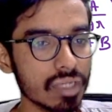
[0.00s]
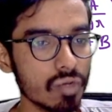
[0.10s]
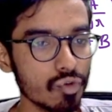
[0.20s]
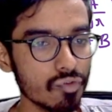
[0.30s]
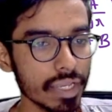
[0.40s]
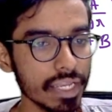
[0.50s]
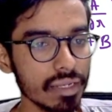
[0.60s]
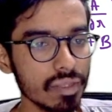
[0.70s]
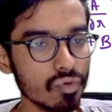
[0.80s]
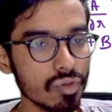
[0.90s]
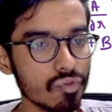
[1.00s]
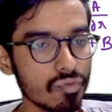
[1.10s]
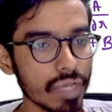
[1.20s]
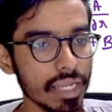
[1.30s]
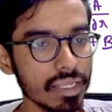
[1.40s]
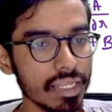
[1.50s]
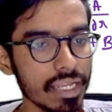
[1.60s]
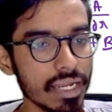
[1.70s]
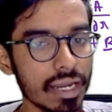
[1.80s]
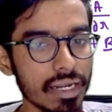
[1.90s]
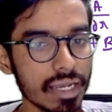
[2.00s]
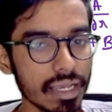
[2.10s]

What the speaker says: Now you find A dot